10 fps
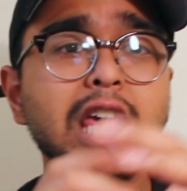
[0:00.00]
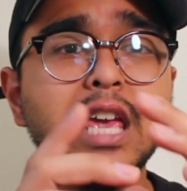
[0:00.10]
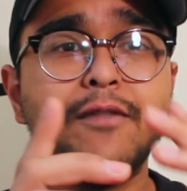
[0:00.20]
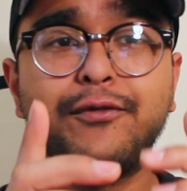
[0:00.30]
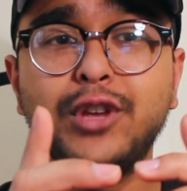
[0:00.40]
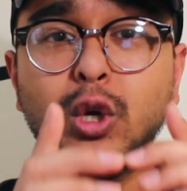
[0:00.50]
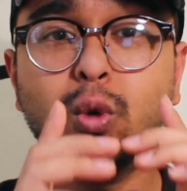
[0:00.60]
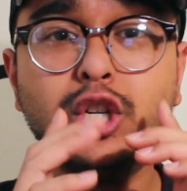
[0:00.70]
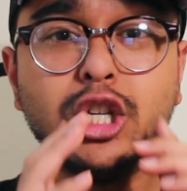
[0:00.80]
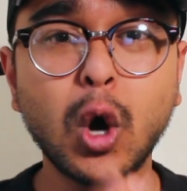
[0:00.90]
If you
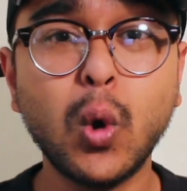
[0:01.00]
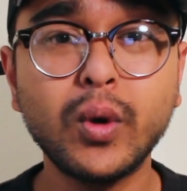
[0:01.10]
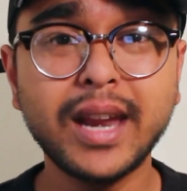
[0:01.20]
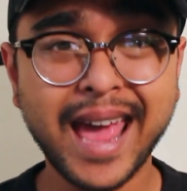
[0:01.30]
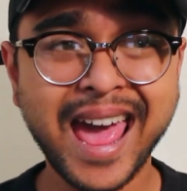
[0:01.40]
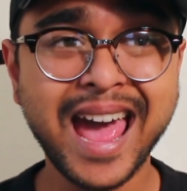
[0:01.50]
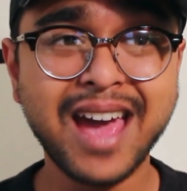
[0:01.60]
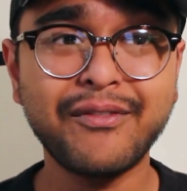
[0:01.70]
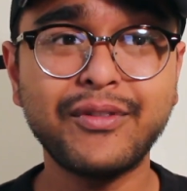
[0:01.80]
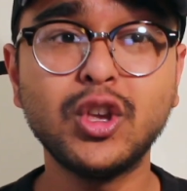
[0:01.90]
don't
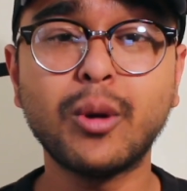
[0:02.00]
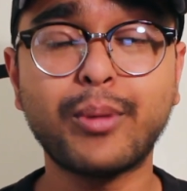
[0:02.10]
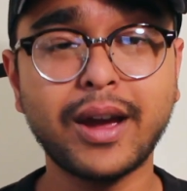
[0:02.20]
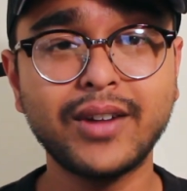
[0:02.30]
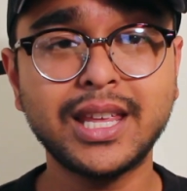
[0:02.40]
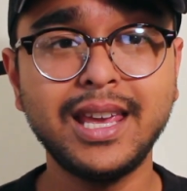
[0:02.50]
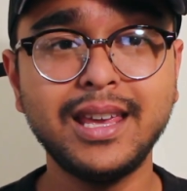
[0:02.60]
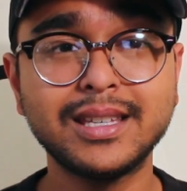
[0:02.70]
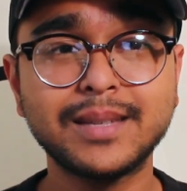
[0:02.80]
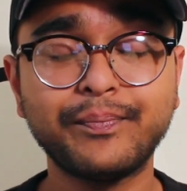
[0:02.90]
have your private
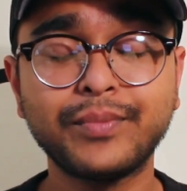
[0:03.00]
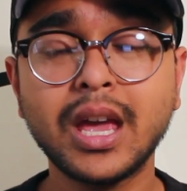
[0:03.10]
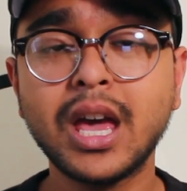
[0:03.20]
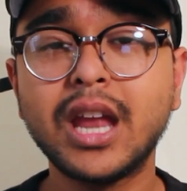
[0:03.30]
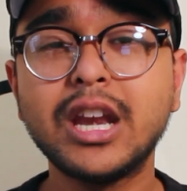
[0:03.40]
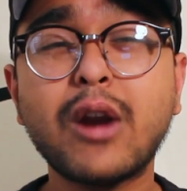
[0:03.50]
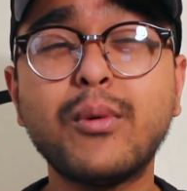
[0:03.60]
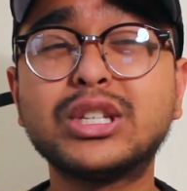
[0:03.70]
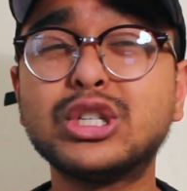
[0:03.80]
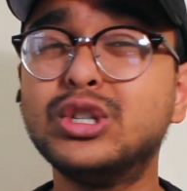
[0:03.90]
keys, there
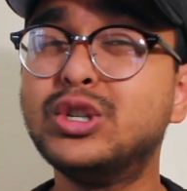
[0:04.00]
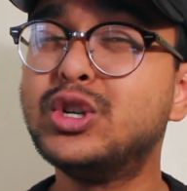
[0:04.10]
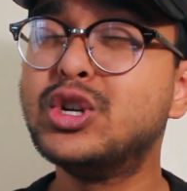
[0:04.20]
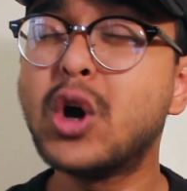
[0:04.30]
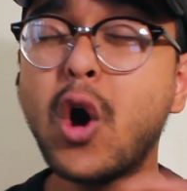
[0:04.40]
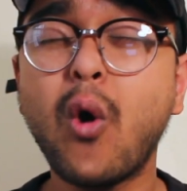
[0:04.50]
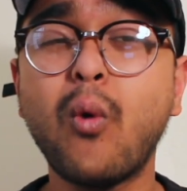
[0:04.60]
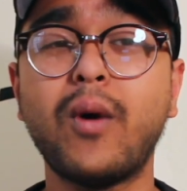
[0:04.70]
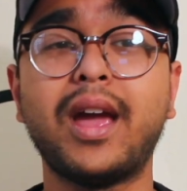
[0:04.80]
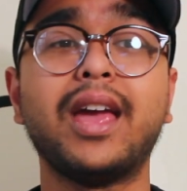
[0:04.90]
is
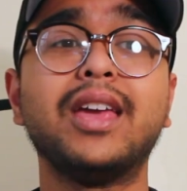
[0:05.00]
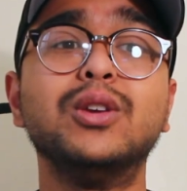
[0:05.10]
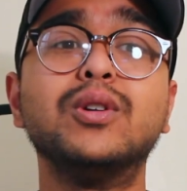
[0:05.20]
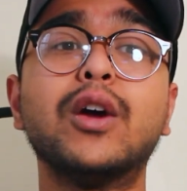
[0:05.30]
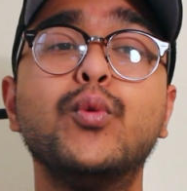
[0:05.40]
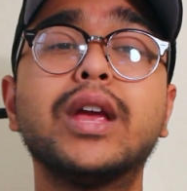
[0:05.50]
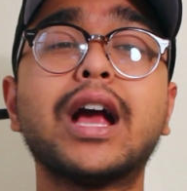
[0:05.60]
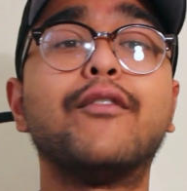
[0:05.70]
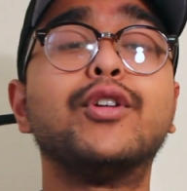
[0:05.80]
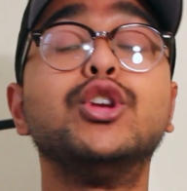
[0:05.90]
no way you
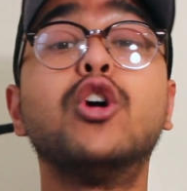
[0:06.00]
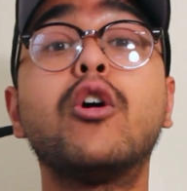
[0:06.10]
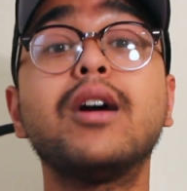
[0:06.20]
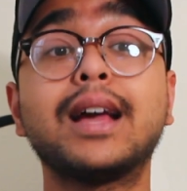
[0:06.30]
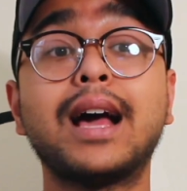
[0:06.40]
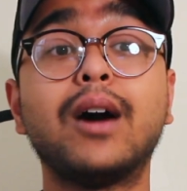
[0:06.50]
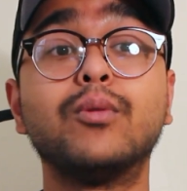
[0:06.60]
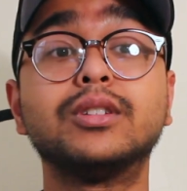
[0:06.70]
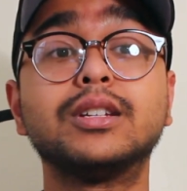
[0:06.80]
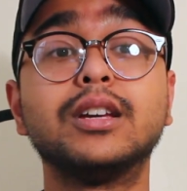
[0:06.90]
recover your
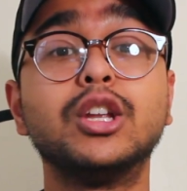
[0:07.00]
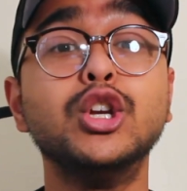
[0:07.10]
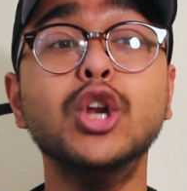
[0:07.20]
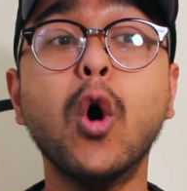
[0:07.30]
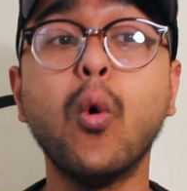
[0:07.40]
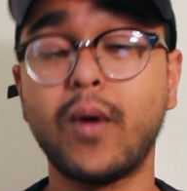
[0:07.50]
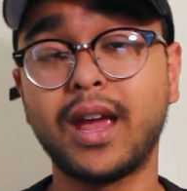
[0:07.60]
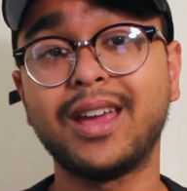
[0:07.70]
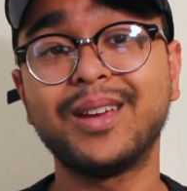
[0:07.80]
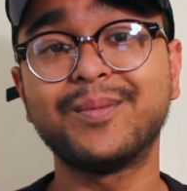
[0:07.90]
account. No
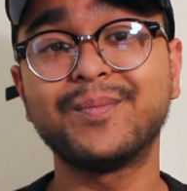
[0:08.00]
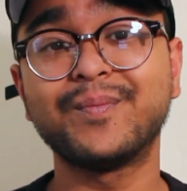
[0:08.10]
way.